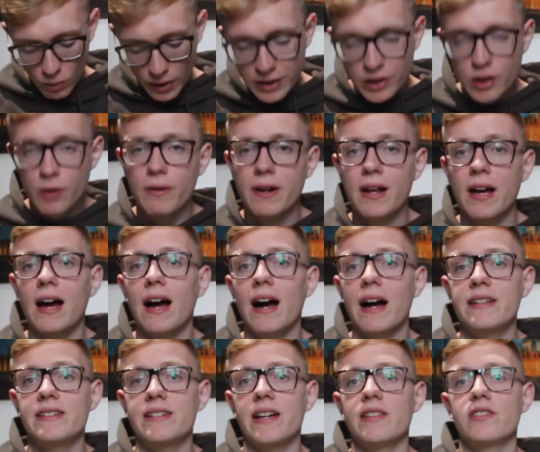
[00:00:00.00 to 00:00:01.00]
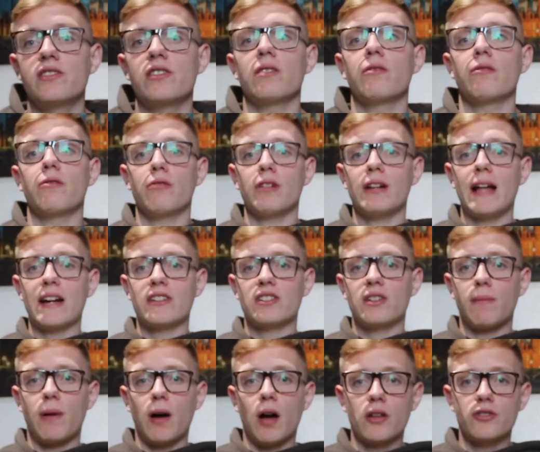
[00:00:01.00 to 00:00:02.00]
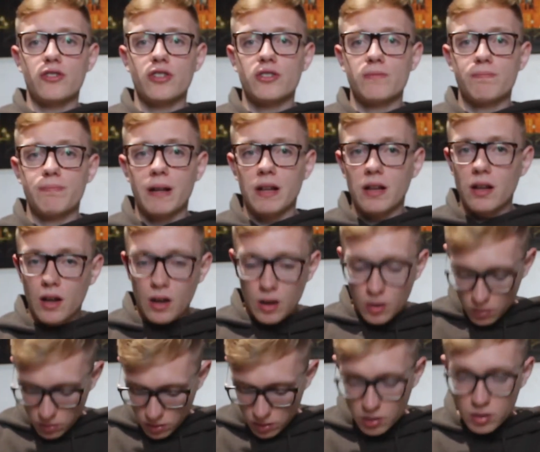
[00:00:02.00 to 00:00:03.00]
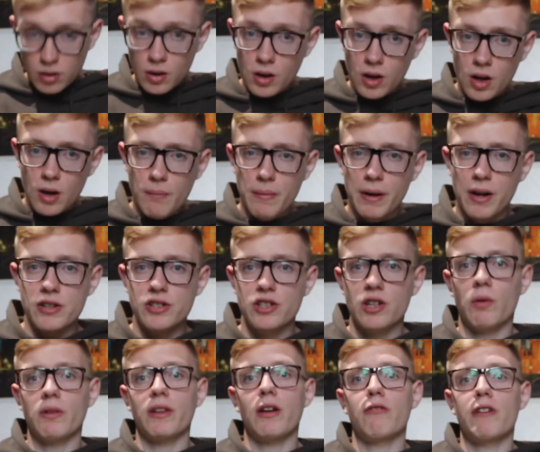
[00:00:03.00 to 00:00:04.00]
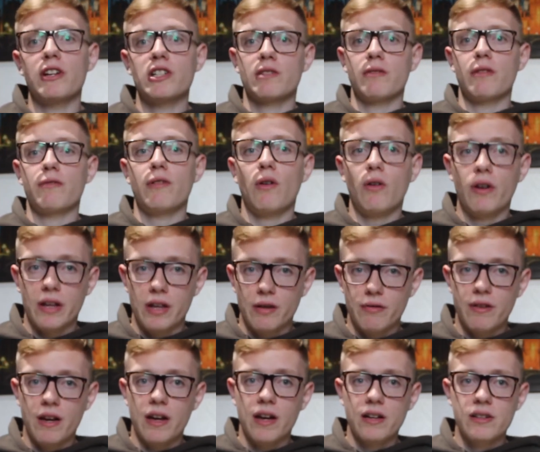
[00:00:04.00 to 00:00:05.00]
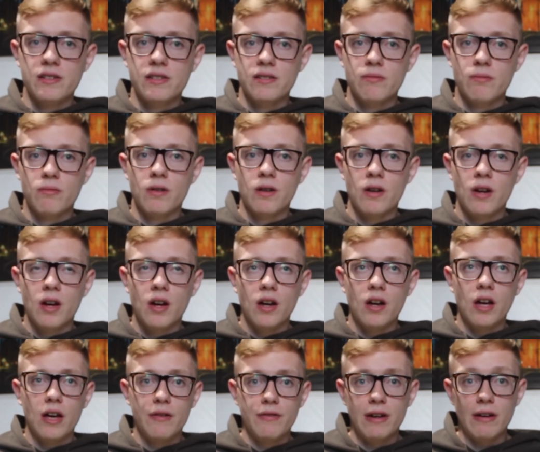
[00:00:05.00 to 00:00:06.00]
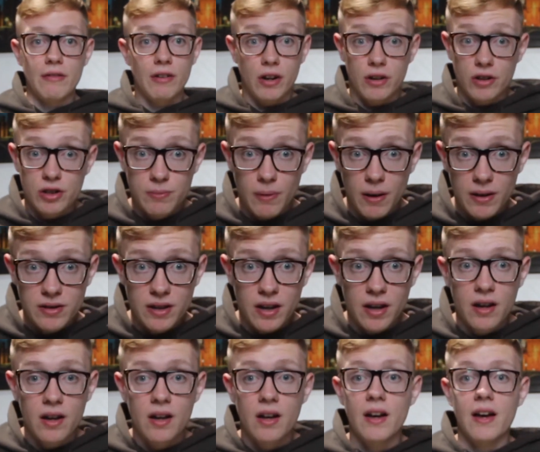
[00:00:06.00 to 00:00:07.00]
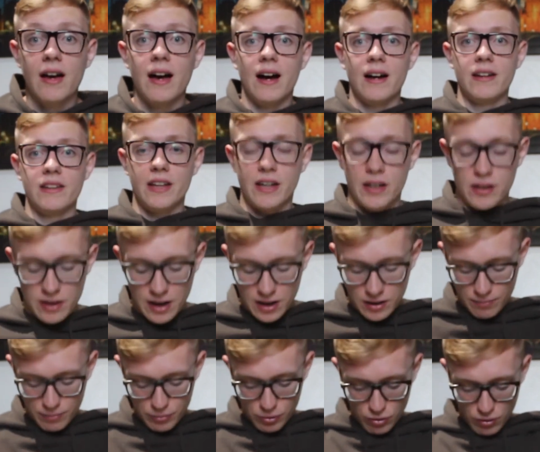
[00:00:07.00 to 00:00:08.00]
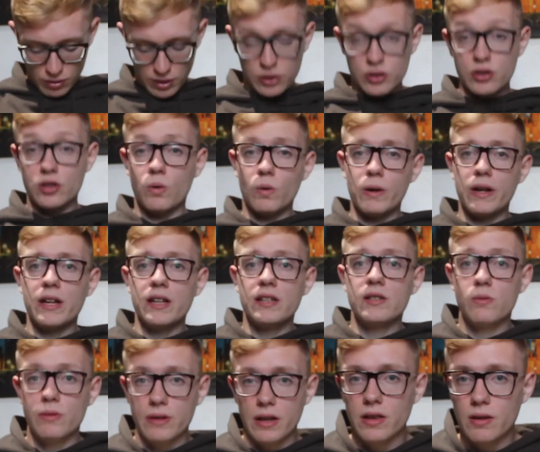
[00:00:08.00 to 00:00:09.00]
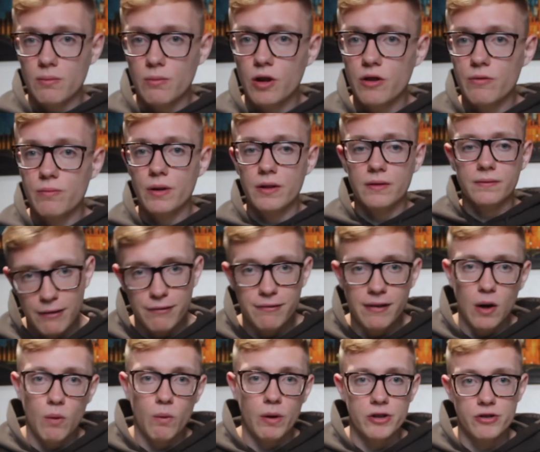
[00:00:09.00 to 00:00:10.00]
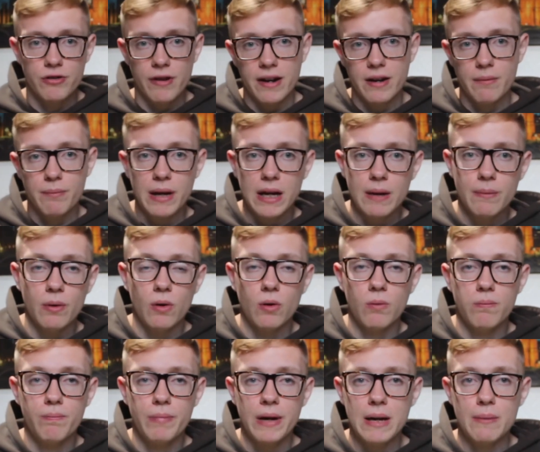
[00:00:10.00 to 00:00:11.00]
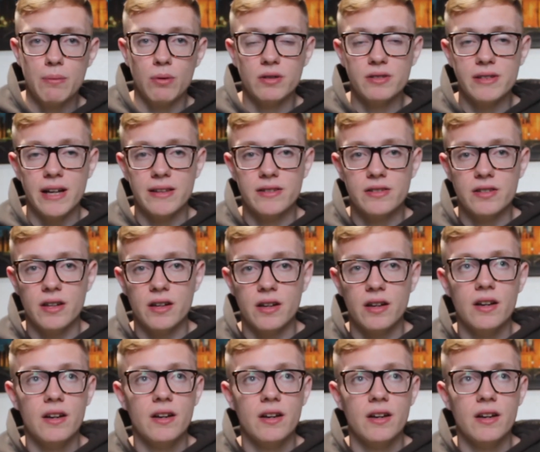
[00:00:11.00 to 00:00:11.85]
When doing it, I tend to relax the bar just below, because you don't want that risk of it falling in your face if you haven't got a spotter, and you can then truly squeeze within the movement. I found when training people tend to